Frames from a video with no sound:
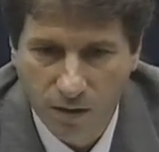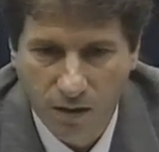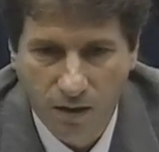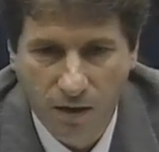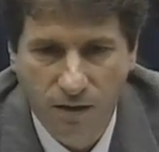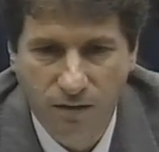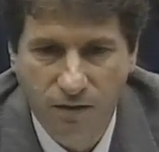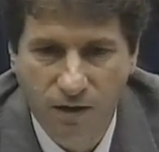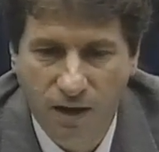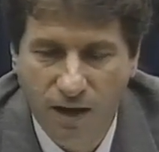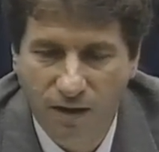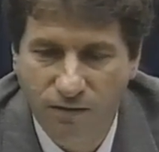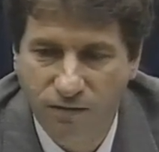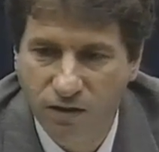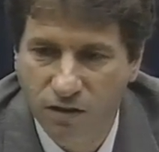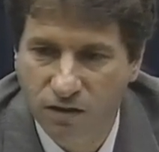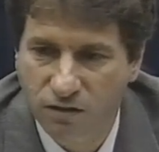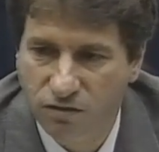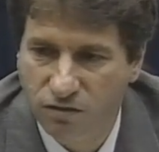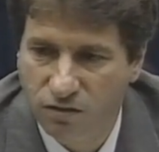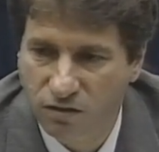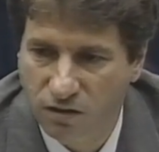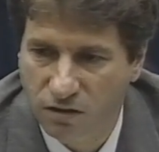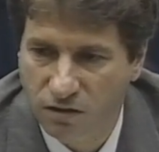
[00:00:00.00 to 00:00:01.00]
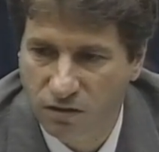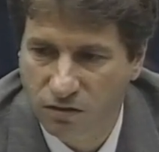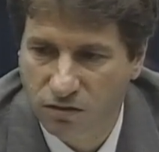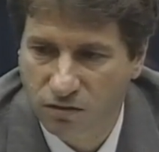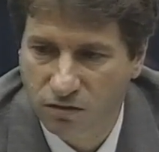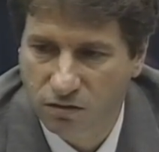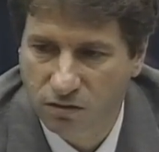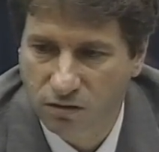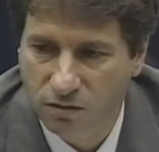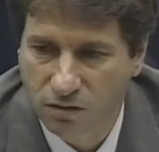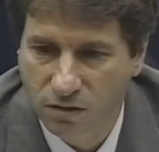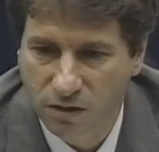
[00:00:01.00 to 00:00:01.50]
And the evidence
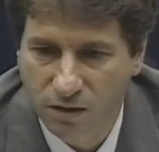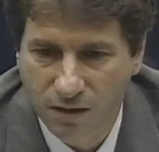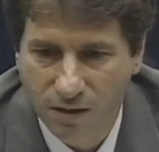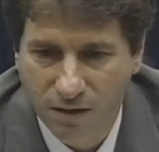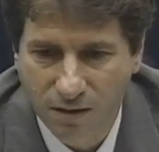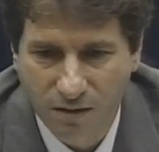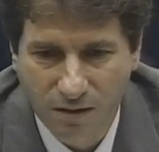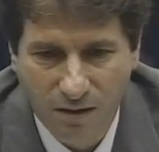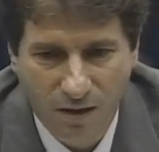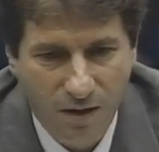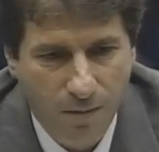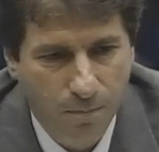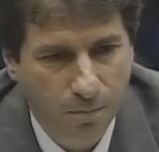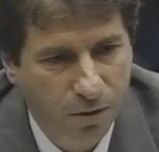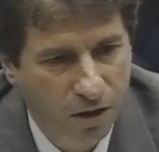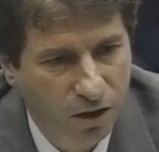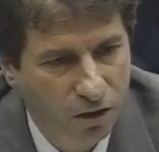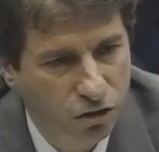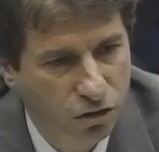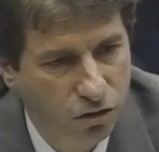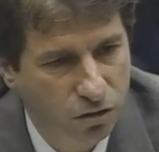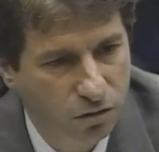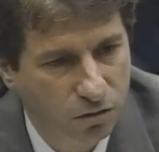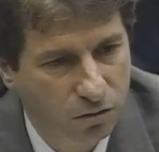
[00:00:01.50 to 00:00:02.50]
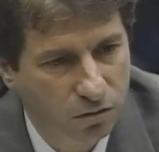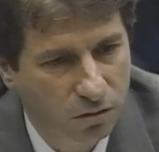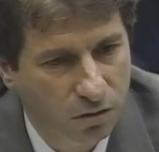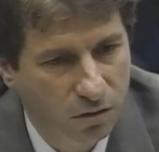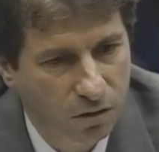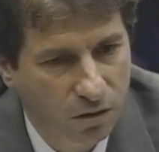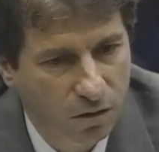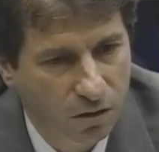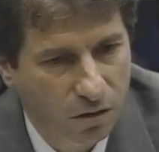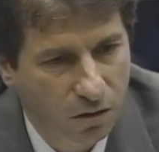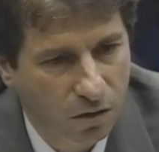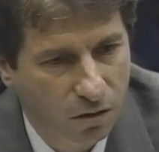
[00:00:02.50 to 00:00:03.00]
is that a picture,
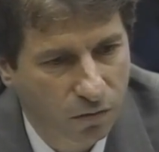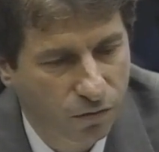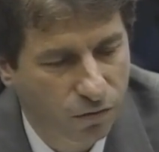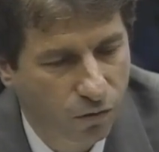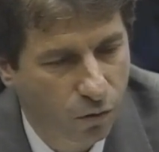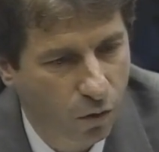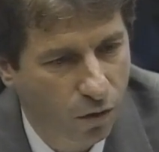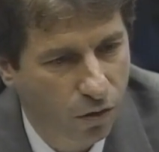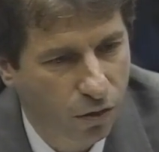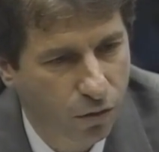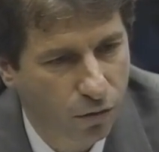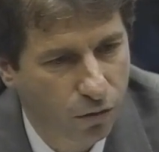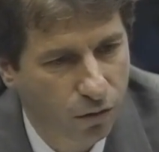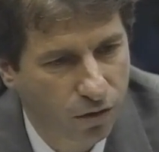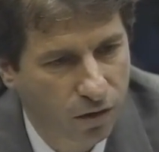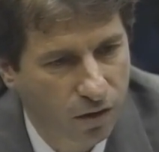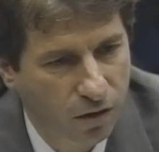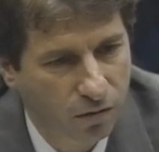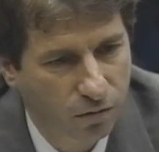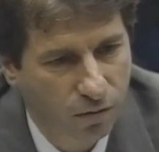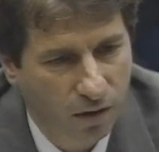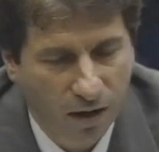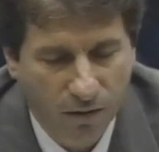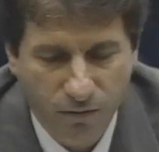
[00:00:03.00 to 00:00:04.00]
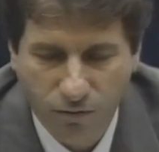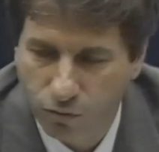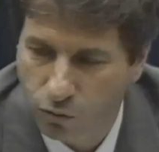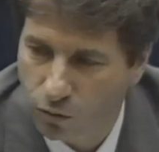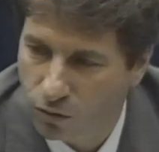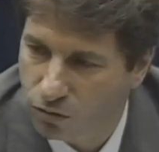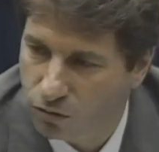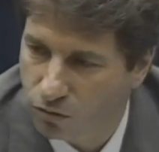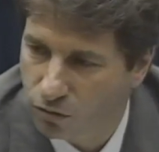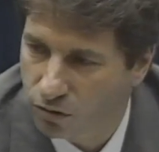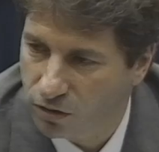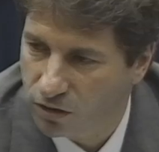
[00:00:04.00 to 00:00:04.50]
around
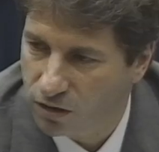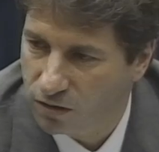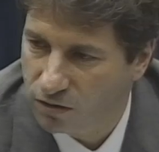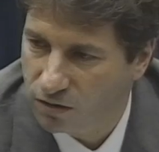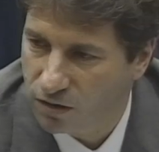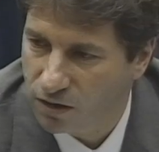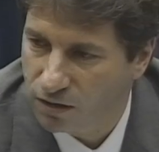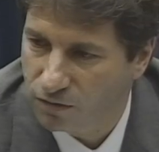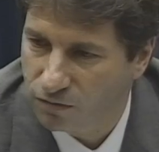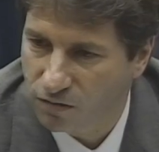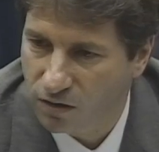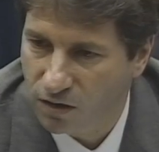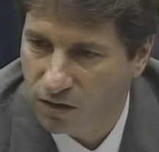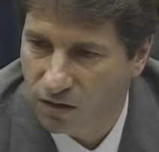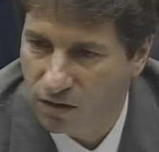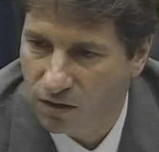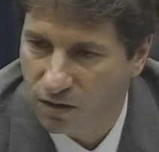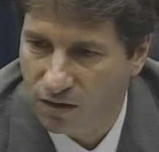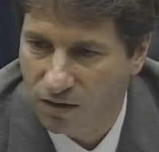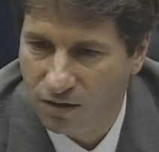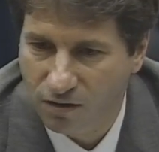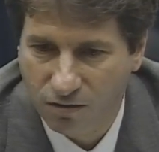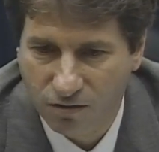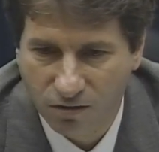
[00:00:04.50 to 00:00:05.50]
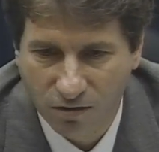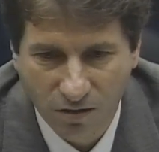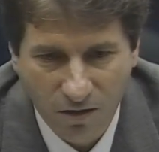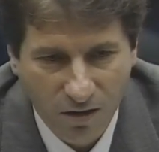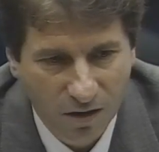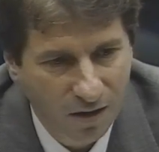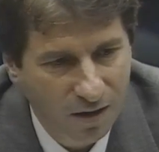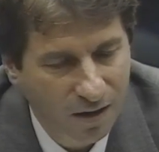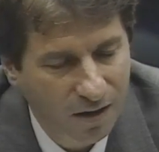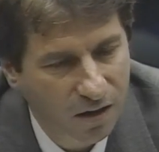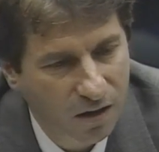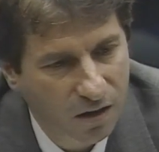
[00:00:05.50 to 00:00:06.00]
4:30 in the evening, he is
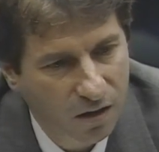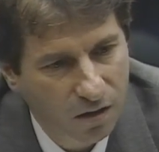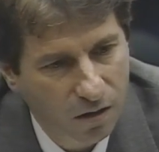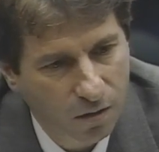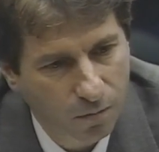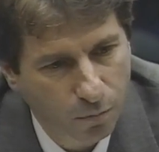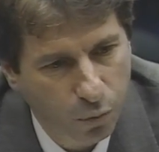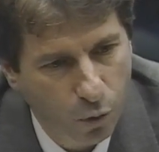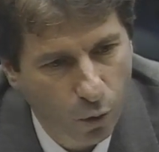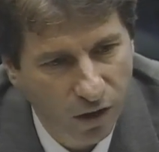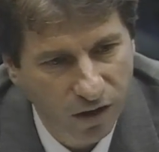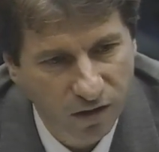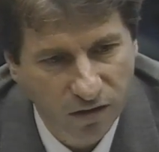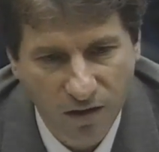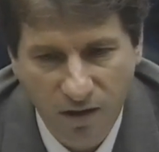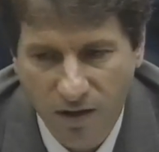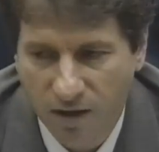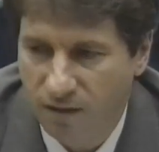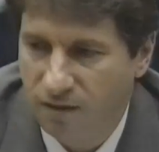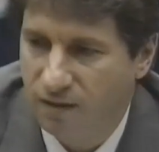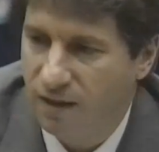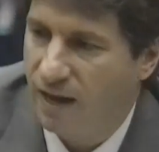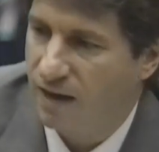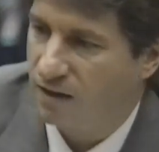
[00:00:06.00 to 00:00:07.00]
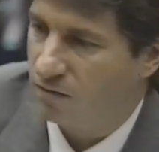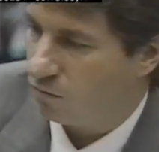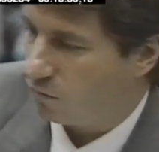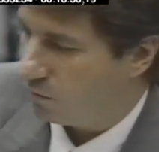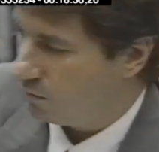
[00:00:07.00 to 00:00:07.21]
pointing at that